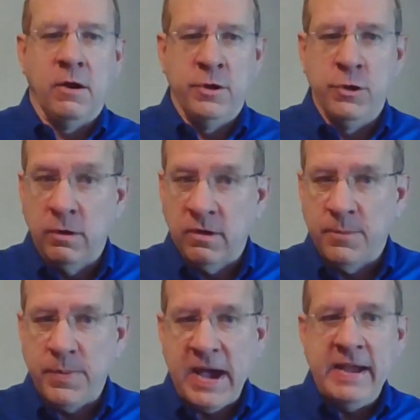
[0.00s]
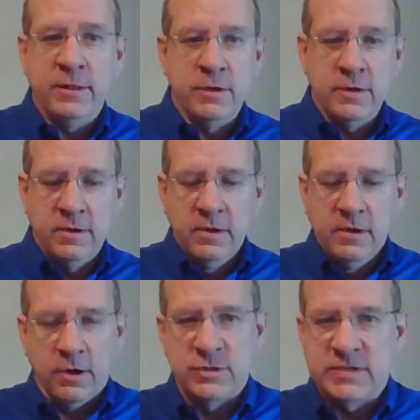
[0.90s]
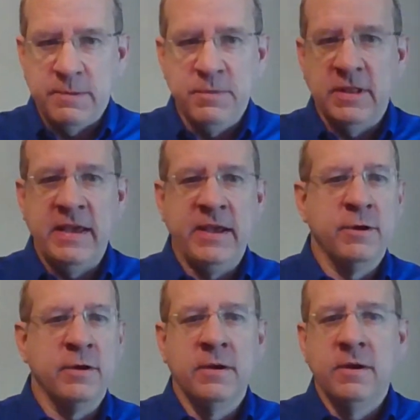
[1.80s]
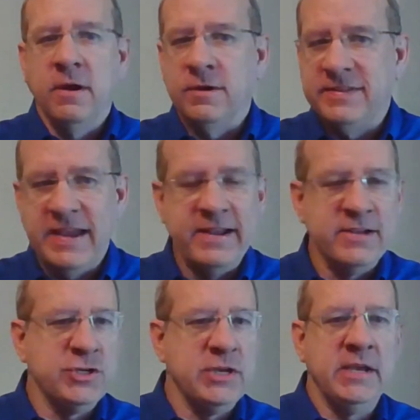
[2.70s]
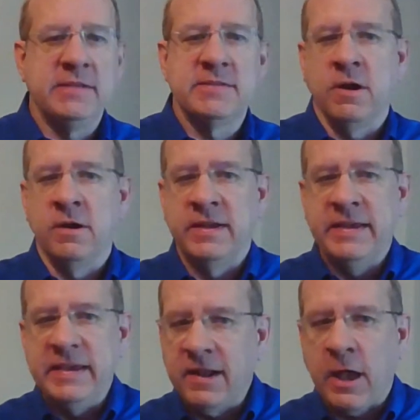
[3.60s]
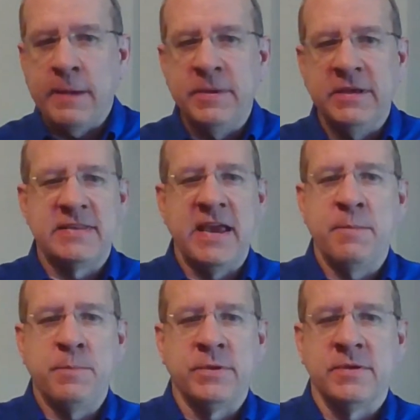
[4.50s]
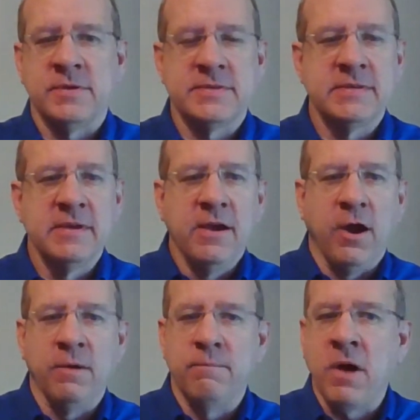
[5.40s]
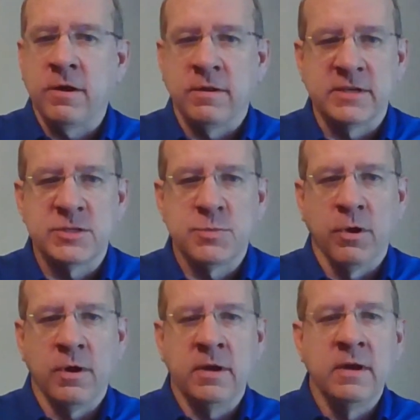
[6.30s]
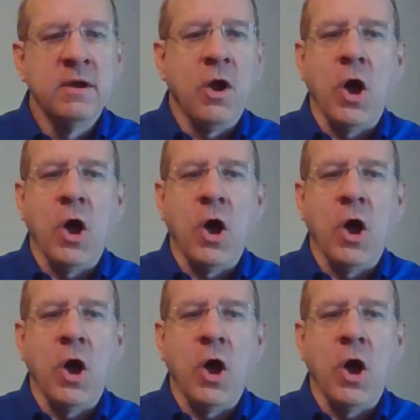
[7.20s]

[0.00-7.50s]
our neural compiler, our simulator, our data sheets, our GitHub examples, our model explorer.